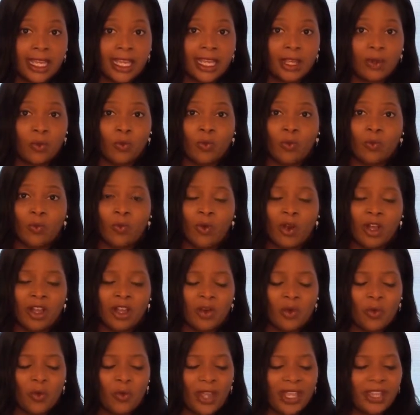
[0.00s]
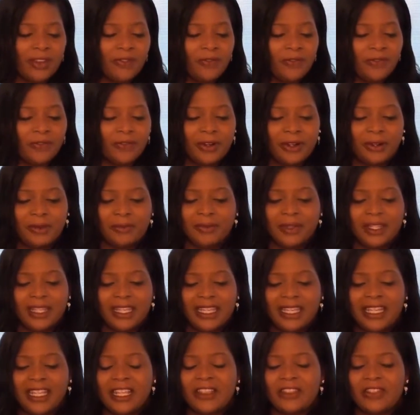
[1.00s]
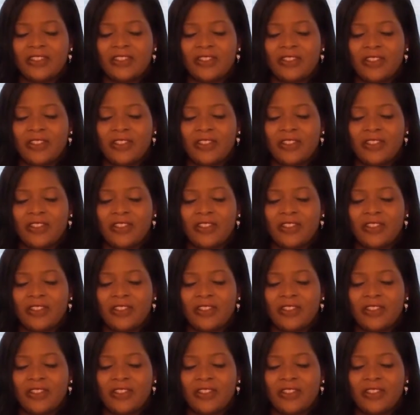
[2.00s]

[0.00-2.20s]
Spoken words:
and walk away from any